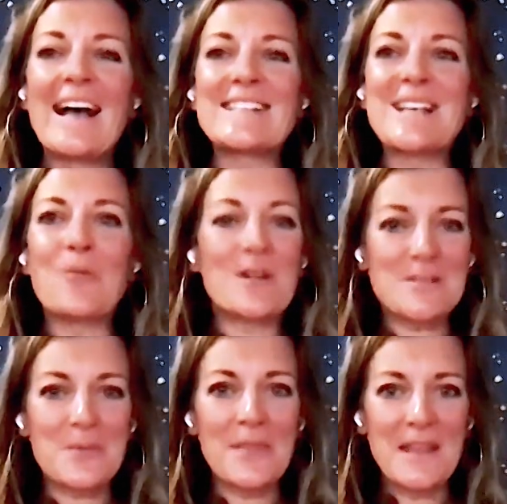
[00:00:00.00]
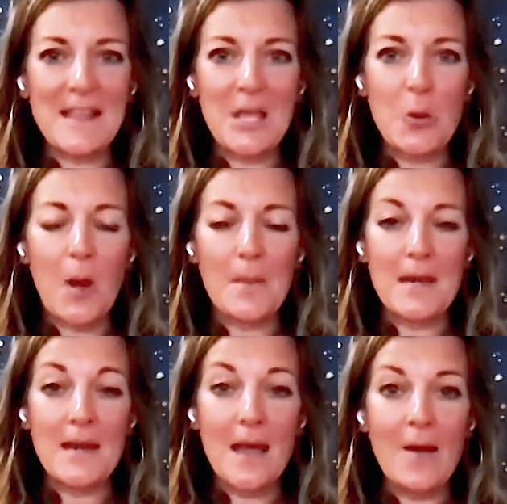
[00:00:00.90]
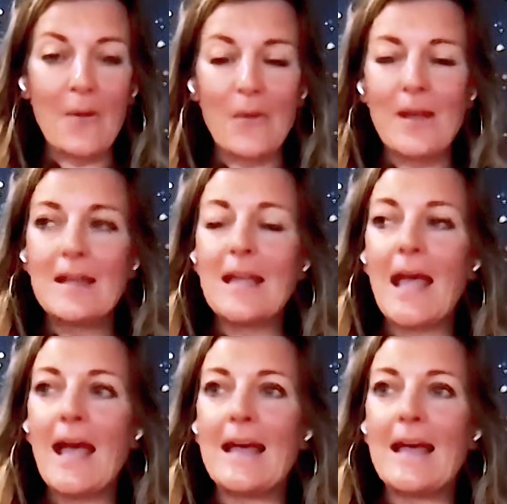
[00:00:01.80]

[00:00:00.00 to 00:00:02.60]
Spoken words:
And I said, what's one thing that you want me to know?